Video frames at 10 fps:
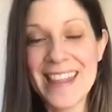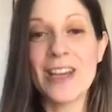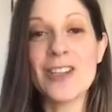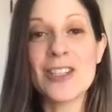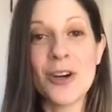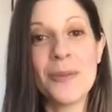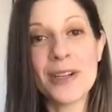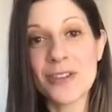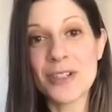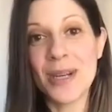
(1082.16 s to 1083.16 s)
Thanks so much
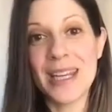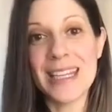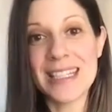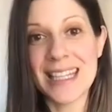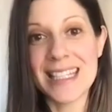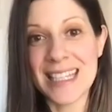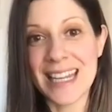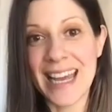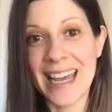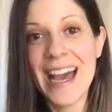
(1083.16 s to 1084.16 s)
for tuning into this
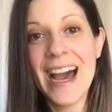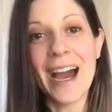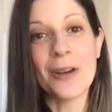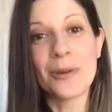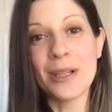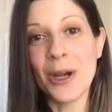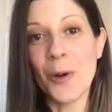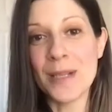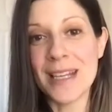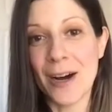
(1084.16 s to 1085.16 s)
today. I really
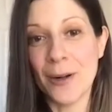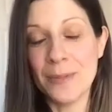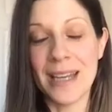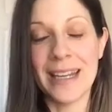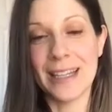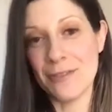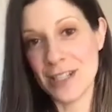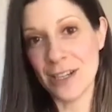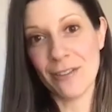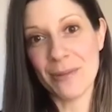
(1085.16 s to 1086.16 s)
hope it helped, and I'd love to
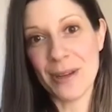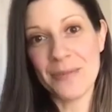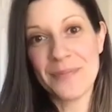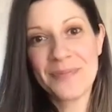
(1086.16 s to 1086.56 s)
hear from you.